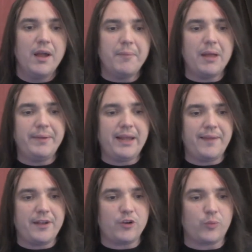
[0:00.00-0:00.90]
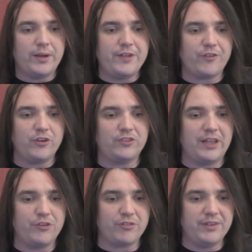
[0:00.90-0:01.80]
may begin in the 21st
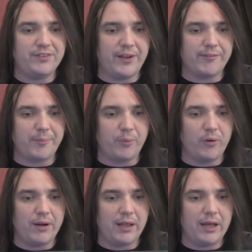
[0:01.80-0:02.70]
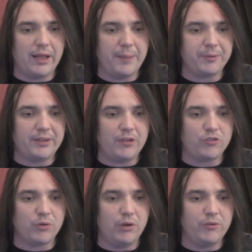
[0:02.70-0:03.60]
century, said a report on a
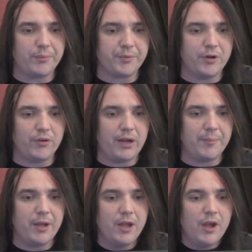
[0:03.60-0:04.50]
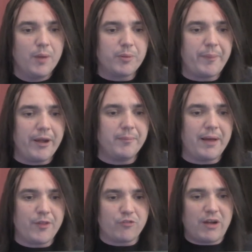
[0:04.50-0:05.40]
potential lunar program prepared
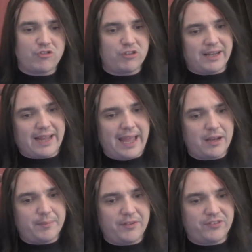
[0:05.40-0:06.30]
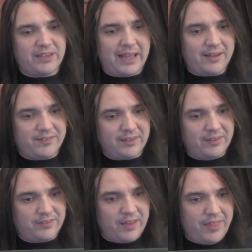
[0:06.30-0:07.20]
by the Russian Academy of
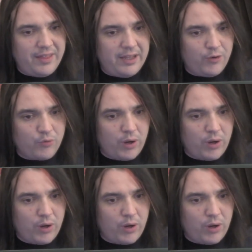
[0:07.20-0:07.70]
Sciences, the